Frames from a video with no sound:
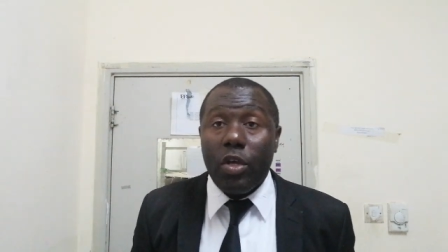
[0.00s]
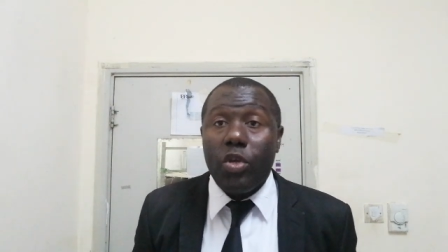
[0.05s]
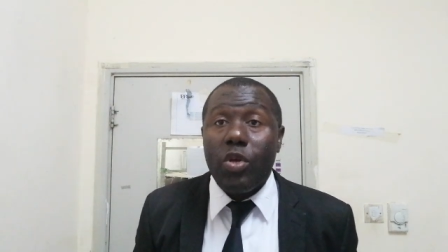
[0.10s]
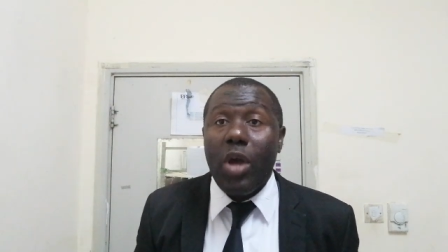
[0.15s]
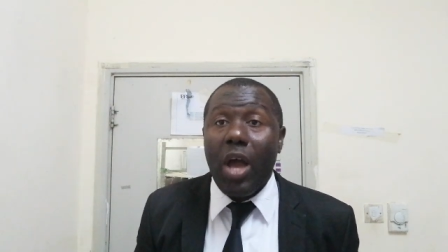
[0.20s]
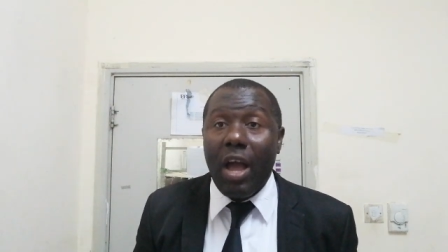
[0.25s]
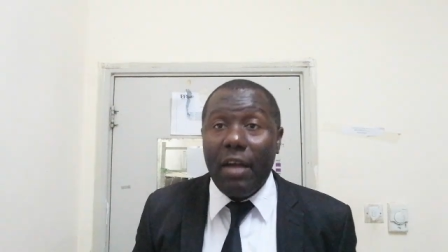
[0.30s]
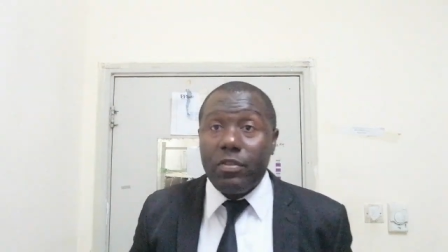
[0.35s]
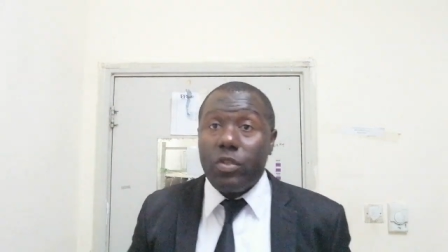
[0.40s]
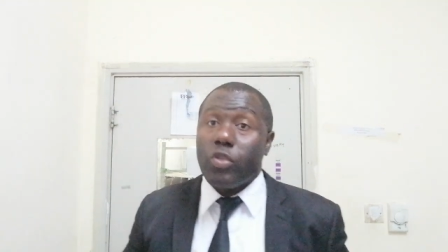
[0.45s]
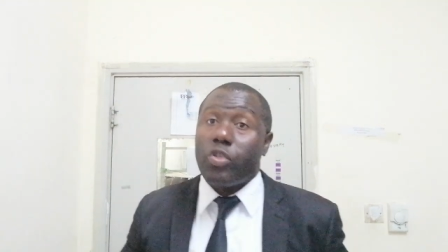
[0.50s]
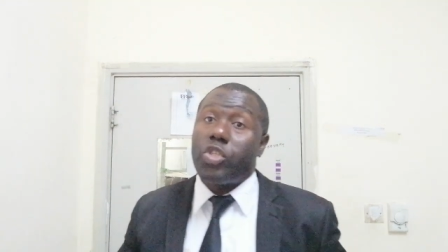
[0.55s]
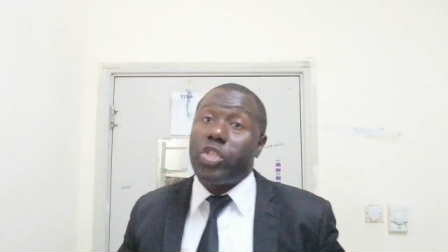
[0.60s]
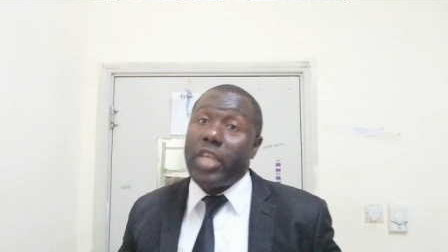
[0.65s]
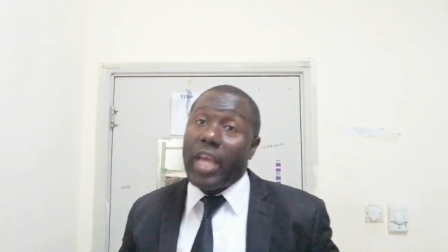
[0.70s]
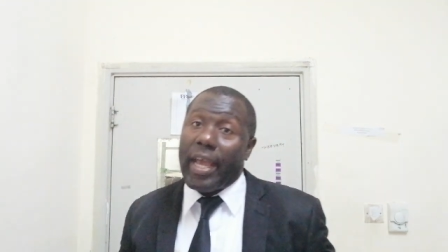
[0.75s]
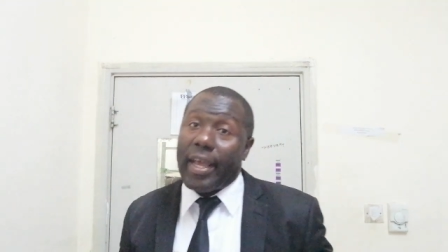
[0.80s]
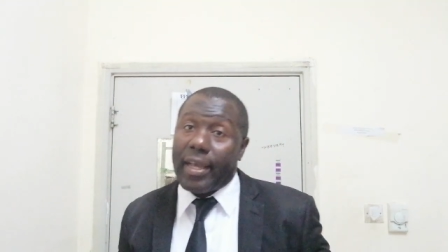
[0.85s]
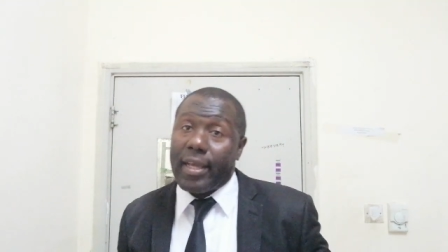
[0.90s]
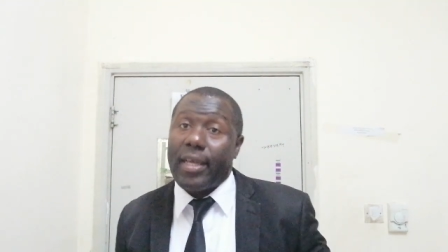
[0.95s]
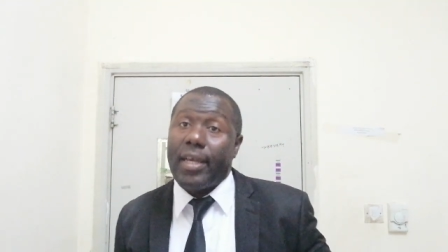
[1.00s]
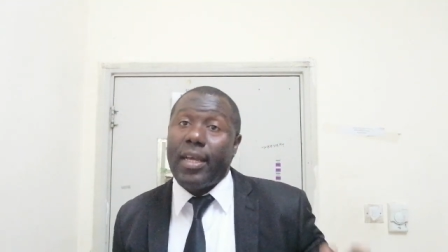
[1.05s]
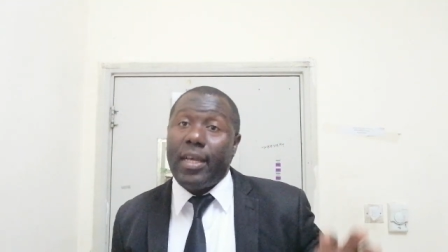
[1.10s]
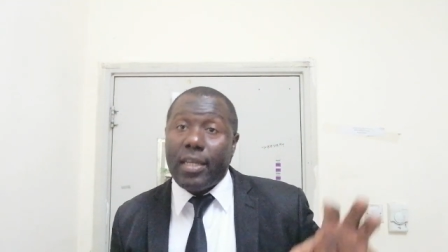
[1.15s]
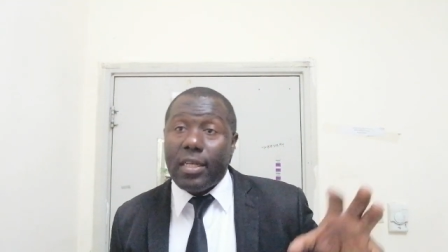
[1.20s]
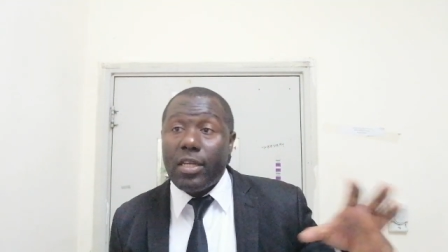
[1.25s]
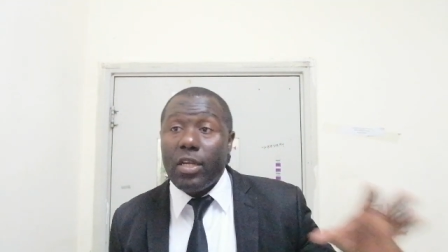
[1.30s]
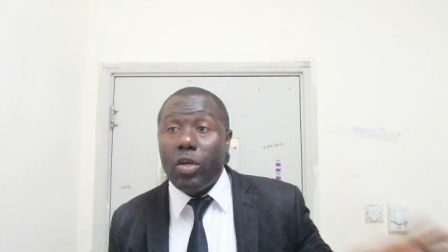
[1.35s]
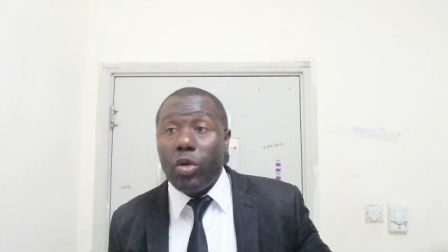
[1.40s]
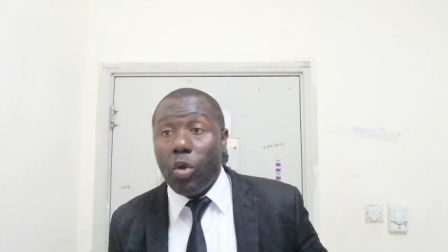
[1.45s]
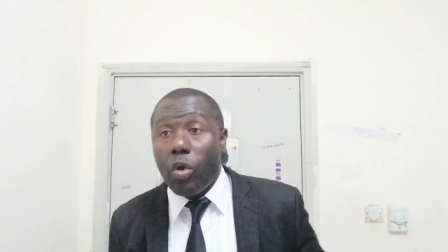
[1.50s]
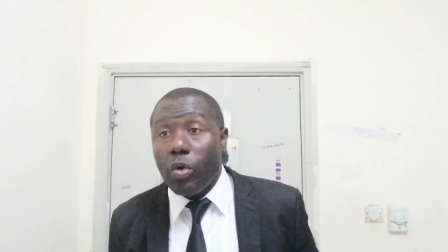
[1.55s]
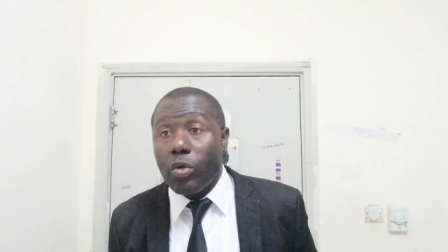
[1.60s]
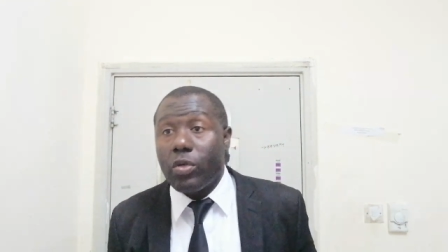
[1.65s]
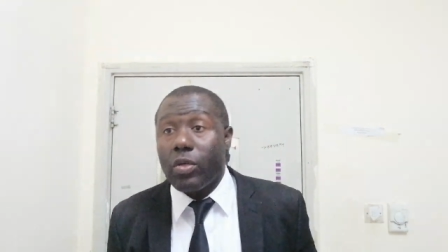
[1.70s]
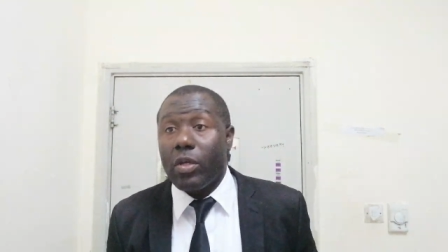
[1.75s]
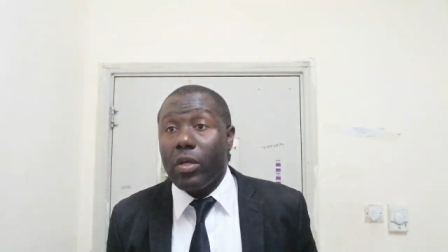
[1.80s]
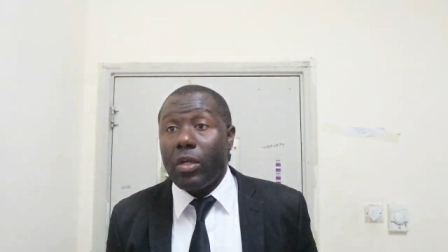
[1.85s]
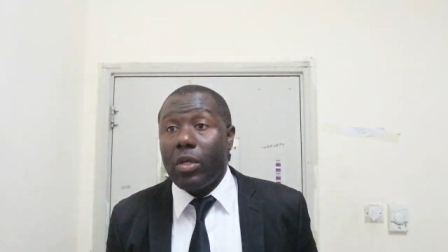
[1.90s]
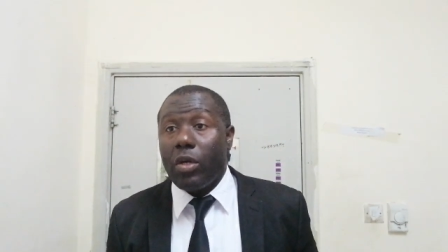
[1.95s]
You have to check the
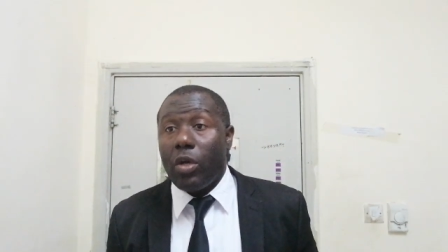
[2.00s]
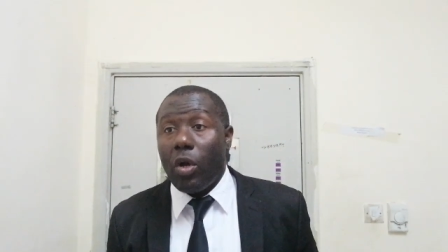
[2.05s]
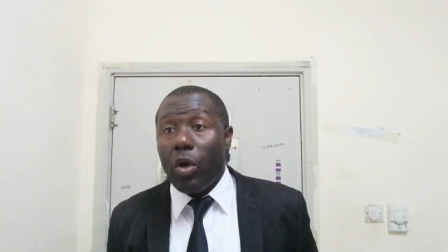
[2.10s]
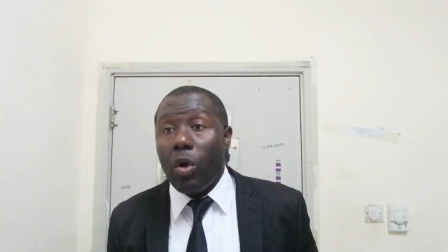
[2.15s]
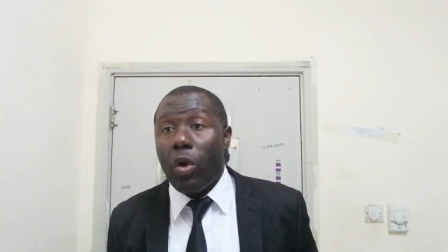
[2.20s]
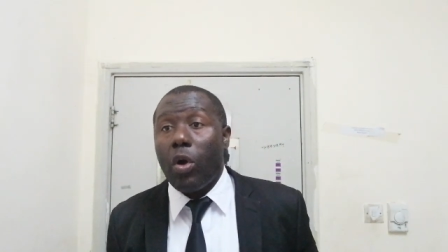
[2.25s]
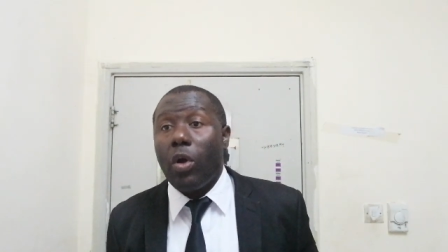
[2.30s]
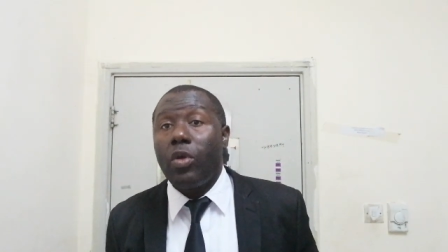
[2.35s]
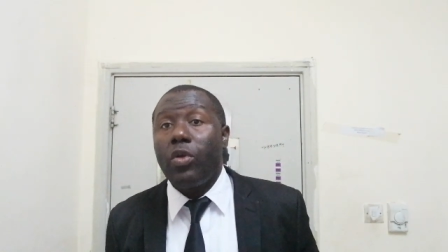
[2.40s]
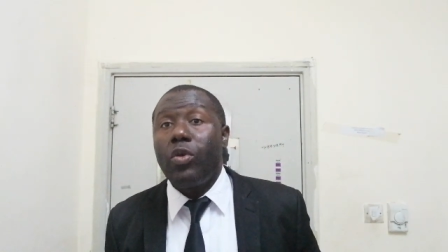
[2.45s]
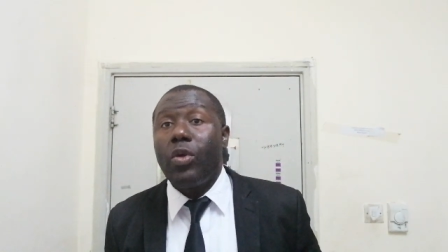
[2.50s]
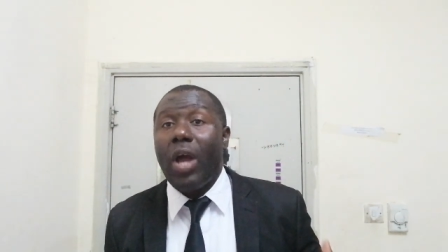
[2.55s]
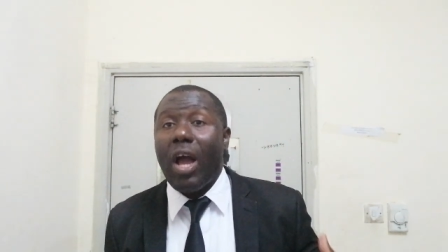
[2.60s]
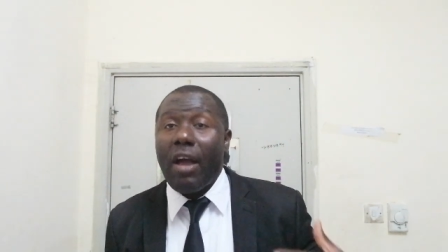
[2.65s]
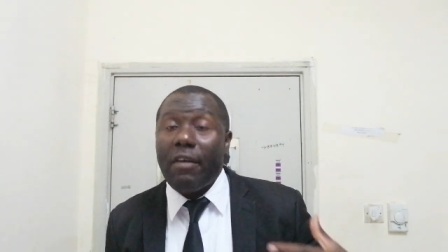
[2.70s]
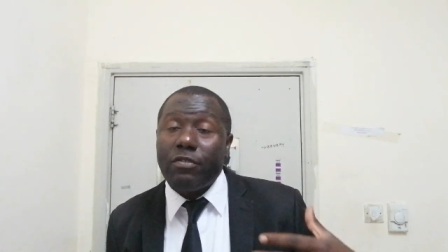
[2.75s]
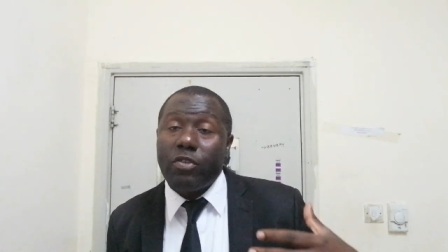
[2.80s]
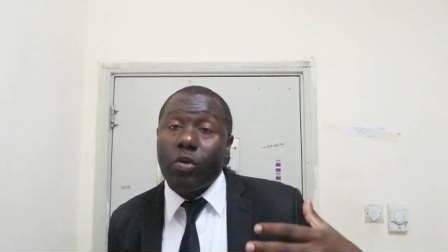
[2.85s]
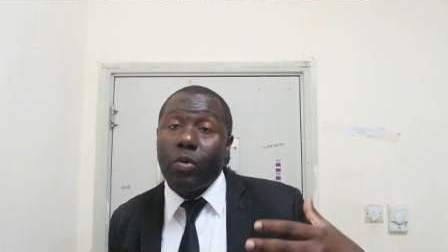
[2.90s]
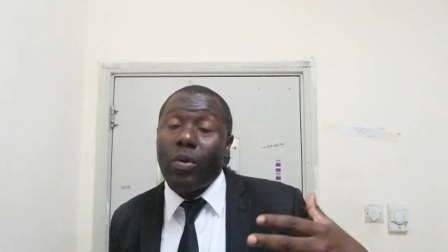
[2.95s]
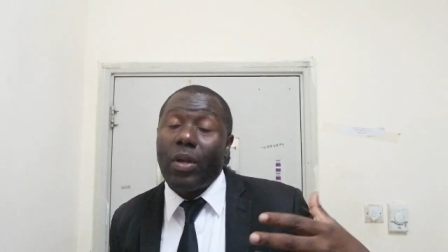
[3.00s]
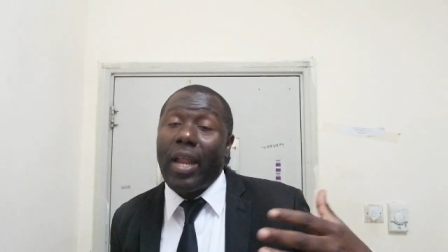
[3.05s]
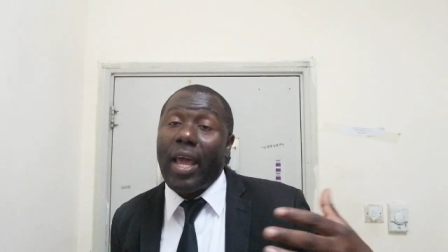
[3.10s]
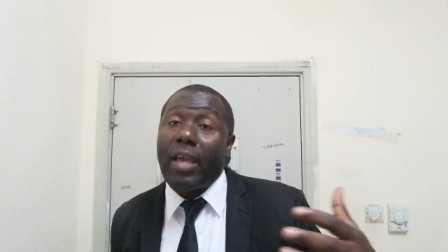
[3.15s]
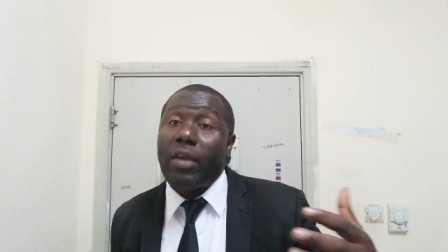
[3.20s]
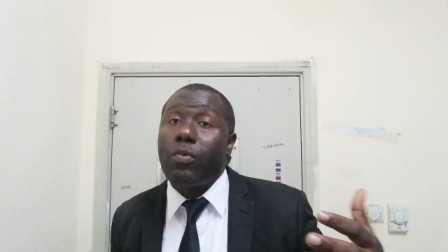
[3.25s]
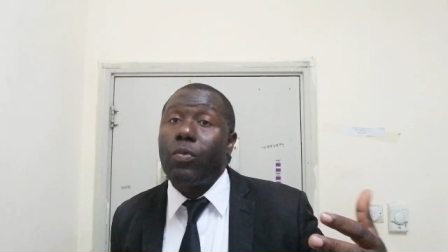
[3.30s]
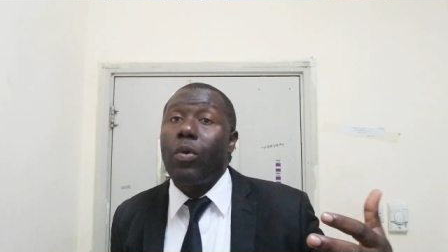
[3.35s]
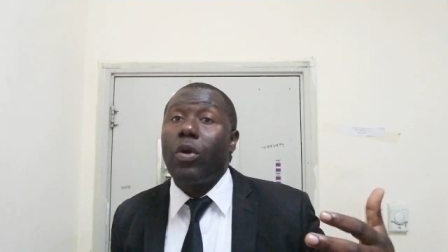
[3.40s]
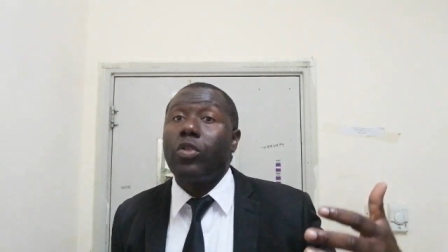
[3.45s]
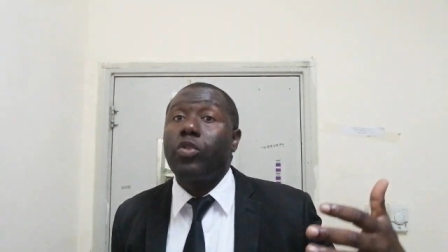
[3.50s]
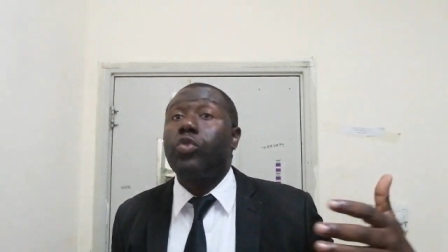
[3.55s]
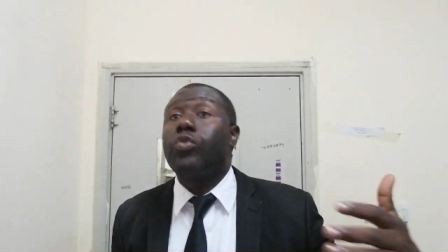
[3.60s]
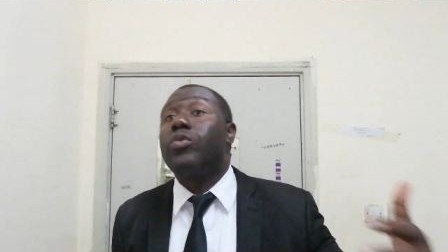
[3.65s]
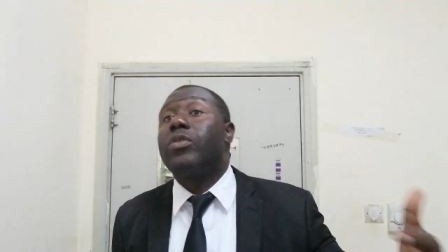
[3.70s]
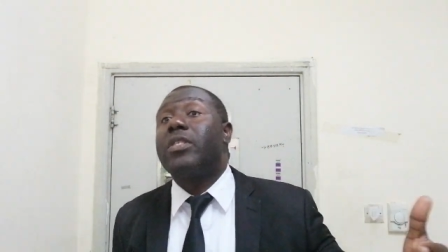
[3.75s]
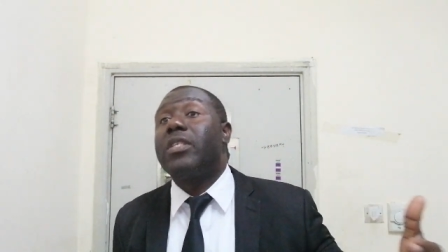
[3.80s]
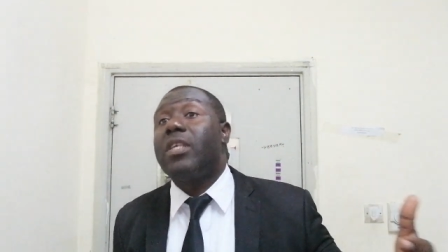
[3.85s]
load, or you have to go like 1 2